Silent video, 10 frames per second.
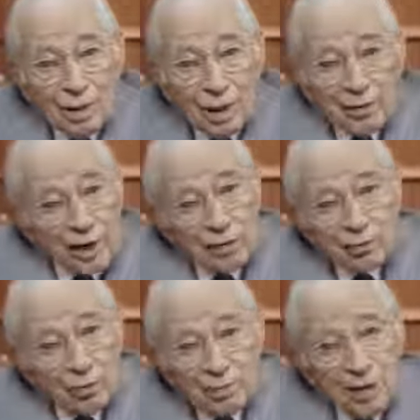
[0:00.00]
And
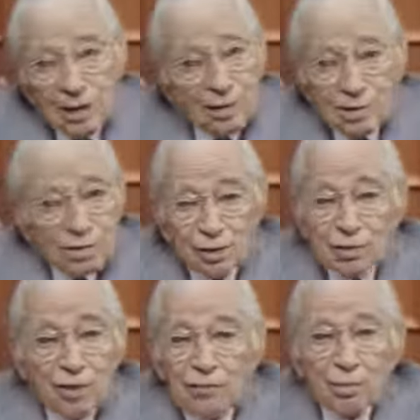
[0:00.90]
that's repeated in two
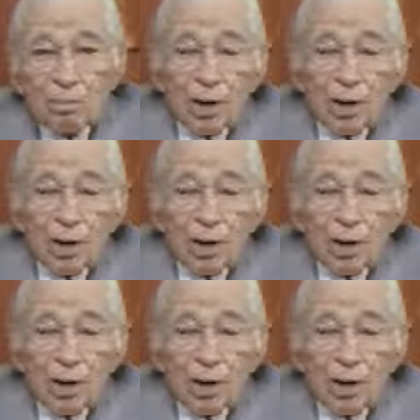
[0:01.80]
different